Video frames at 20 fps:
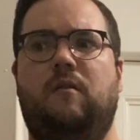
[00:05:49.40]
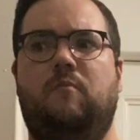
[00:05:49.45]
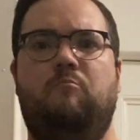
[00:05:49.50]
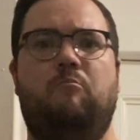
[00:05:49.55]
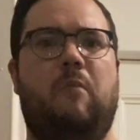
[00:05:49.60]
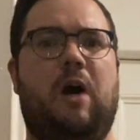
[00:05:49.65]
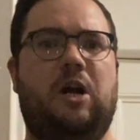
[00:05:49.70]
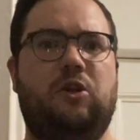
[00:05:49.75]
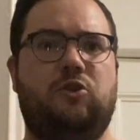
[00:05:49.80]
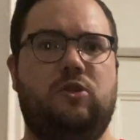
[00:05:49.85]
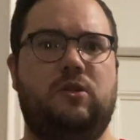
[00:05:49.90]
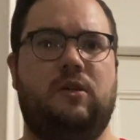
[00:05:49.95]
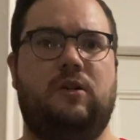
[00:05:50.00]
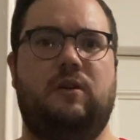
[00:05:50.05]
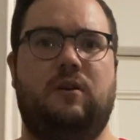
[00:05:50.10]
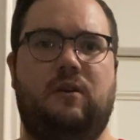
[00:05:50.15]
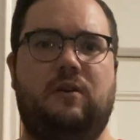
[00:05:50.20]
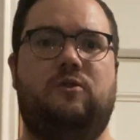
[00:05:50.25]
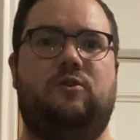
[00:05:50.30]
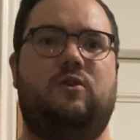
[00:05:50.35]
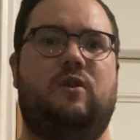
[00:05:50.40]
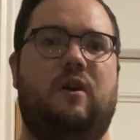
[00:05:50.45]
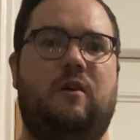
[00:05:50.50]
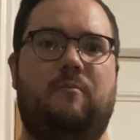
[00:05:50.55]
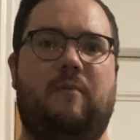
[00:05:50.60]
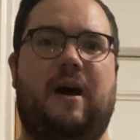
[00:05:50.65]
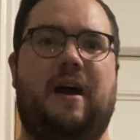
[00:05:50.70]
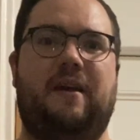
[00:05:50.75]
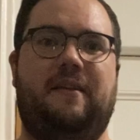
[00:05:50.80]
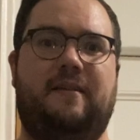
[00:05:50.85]
matcha during
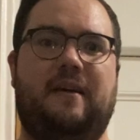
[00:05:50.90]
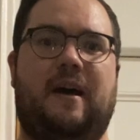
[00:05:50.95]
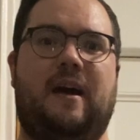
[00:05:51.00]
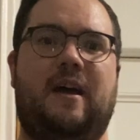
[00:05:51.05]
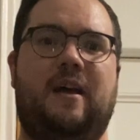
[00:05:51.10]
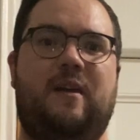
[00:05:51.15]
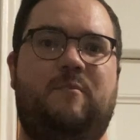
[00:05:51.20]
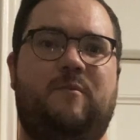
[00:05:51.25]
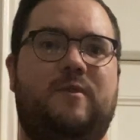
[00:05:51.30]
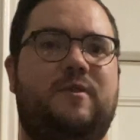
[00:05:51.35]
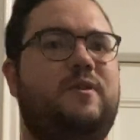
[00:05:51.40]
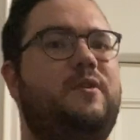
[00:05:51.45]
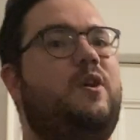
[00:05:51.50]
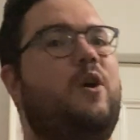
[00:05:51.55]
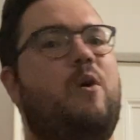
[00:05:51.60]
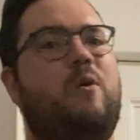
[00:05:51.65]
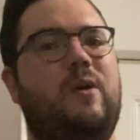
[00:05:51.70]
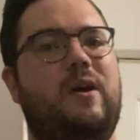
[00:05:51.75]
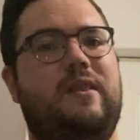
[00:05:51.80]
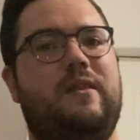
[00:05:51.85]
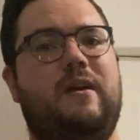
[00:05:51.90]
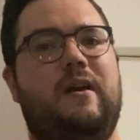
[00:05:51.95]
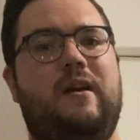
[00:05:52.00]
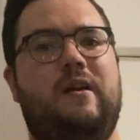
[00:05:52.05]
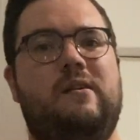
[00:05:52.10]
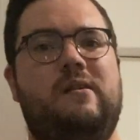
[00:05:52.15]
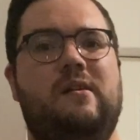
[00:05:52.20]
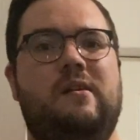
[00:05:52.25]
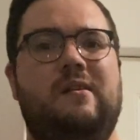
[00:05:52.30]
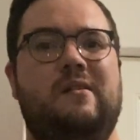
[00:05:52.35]
my times going
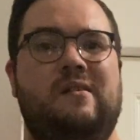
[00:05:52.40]
there.